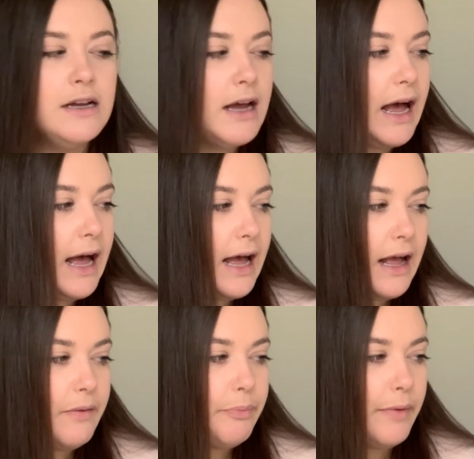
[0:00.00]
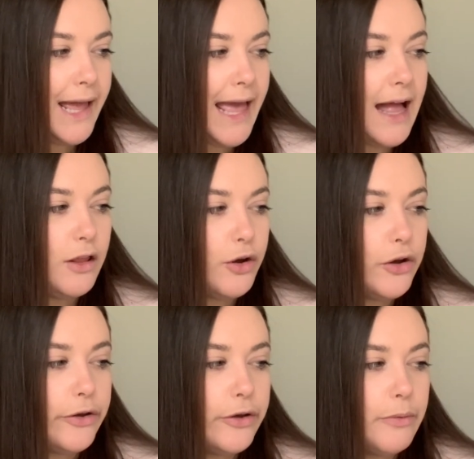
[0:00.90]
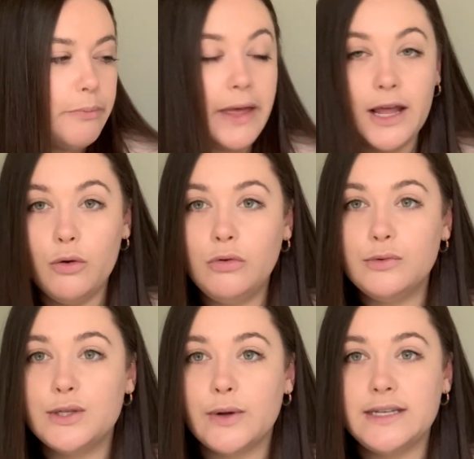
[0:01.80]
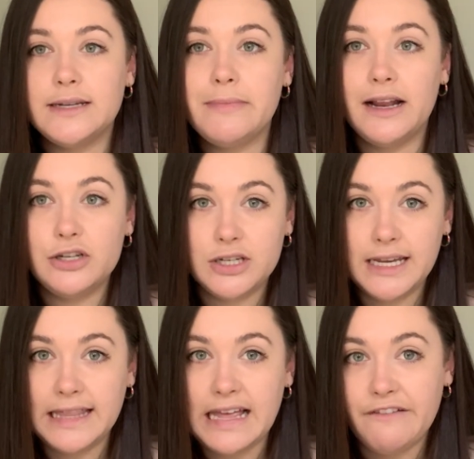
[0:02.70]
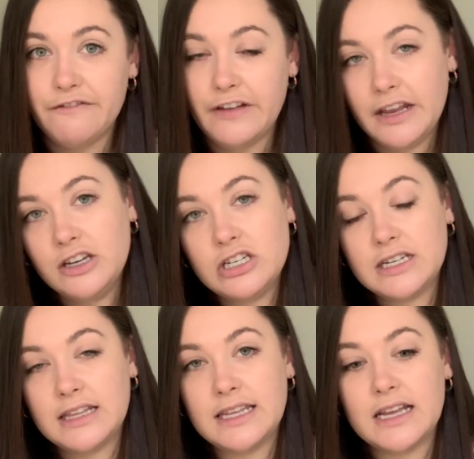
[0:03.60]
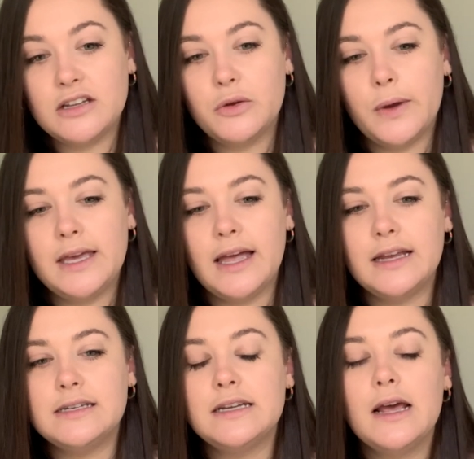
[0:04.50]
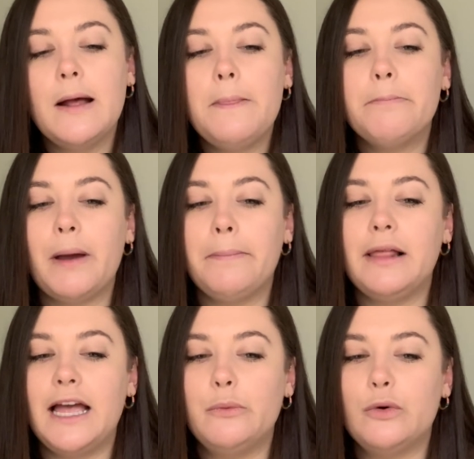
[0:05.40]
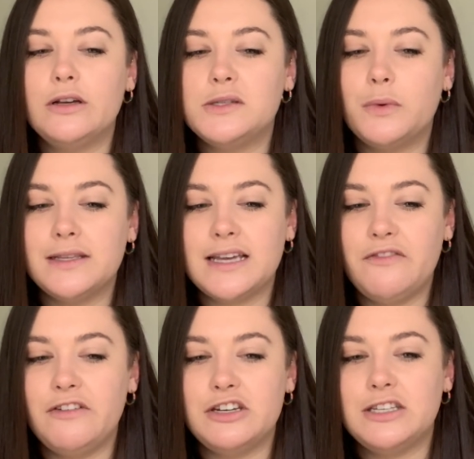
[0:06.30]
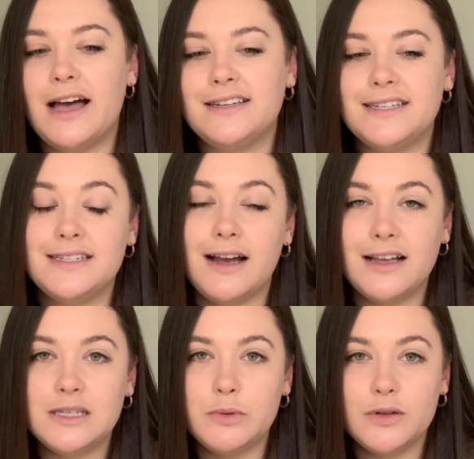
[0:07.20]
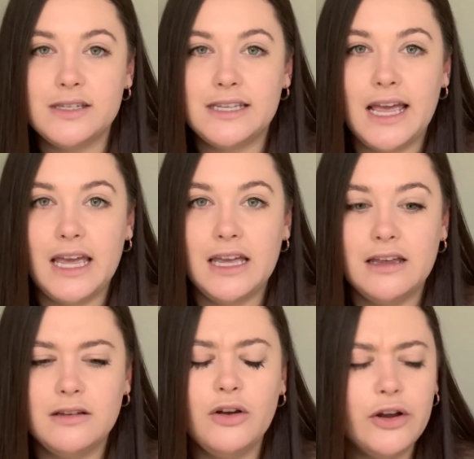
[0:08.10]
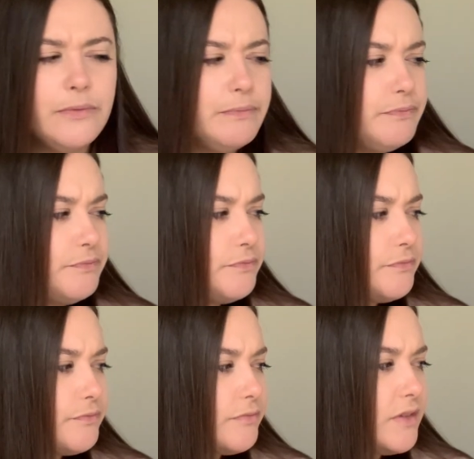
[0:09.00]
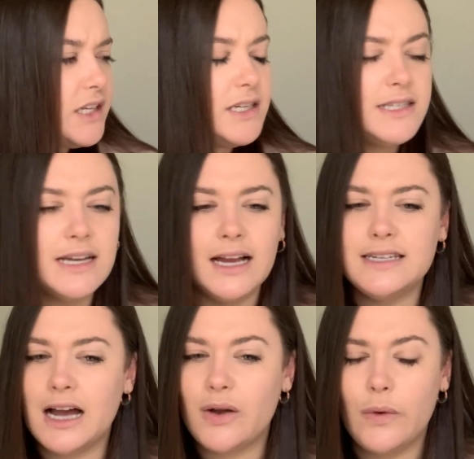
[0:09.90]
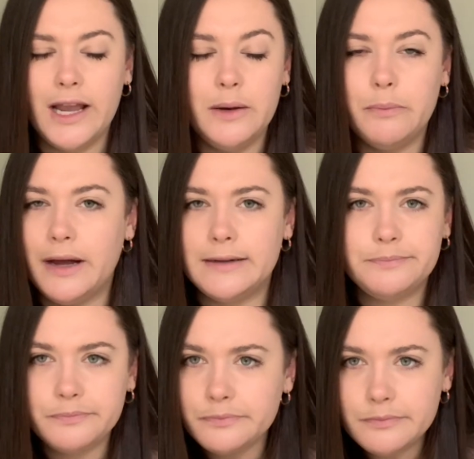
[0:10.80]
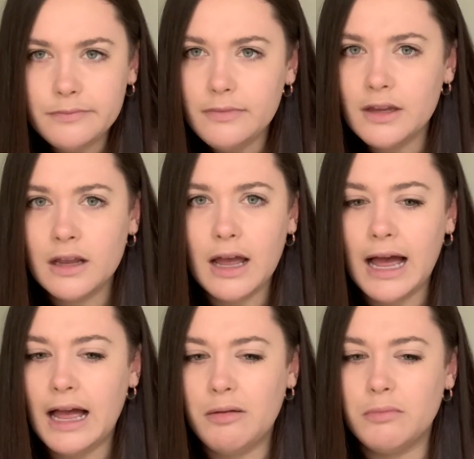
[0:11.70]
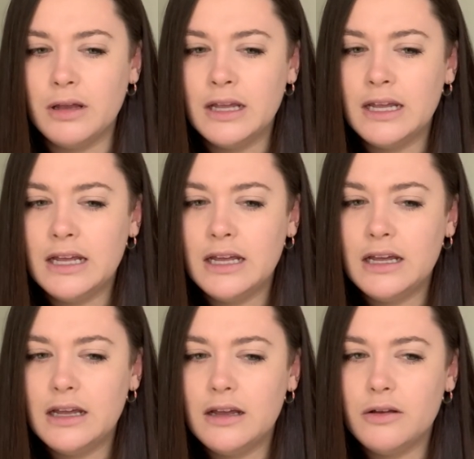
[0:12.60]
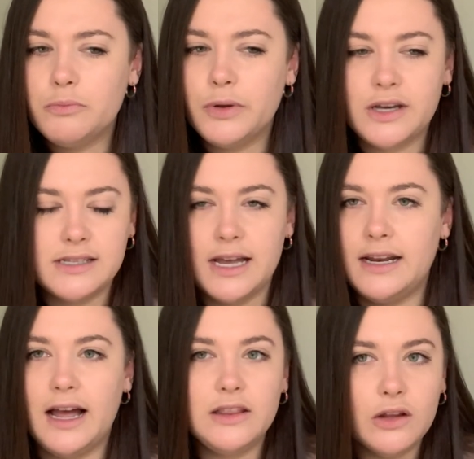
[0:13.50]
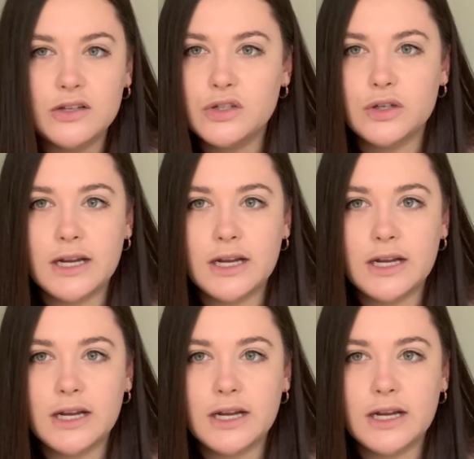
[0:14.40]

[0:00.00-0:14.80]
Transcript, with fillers: uh, my Hello Petal. So I did manage to get that finished at the end of the weekend my plan was once I finished that to start Smooth Sea. No, to start Dark Queen, but um, because I'd, I'd lost two